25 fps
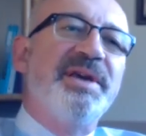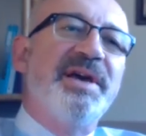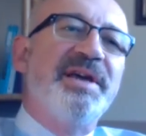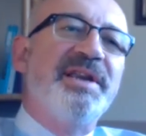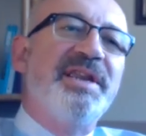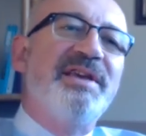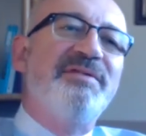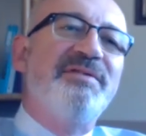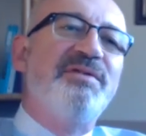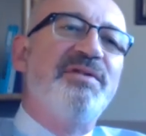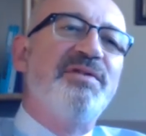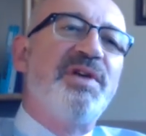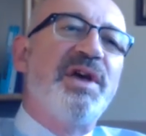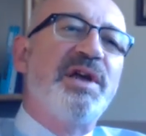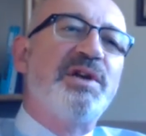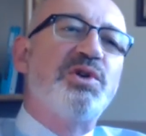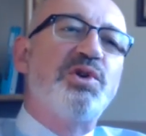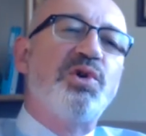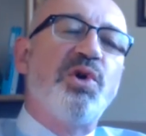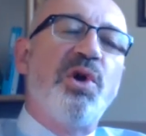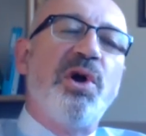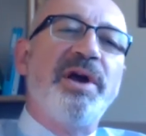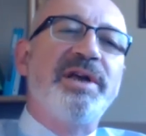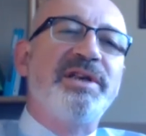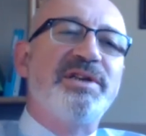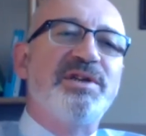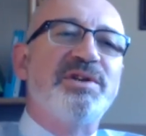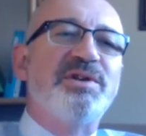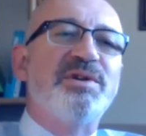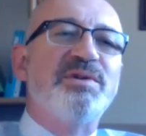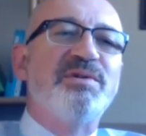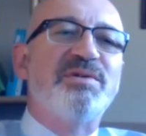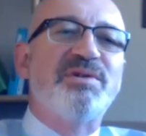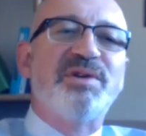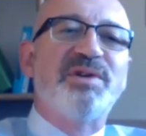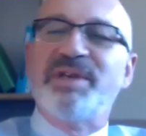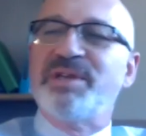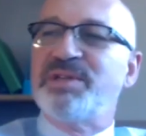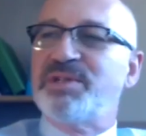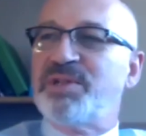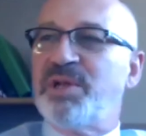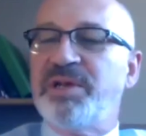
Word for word: and even if they're trying to do things